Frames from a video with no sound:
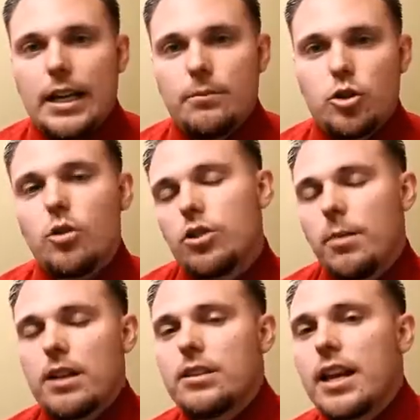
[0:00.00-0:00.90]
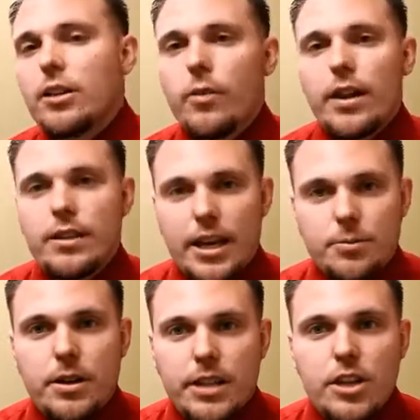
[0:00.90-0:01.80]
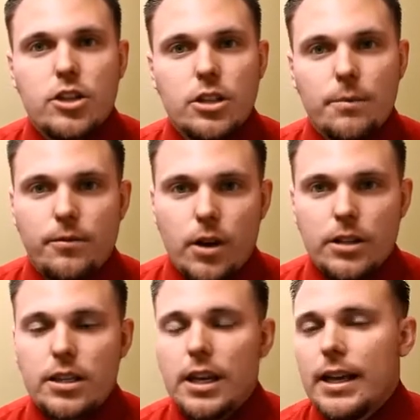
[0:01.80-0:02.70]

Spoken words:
So it's about setting the right expectations up front.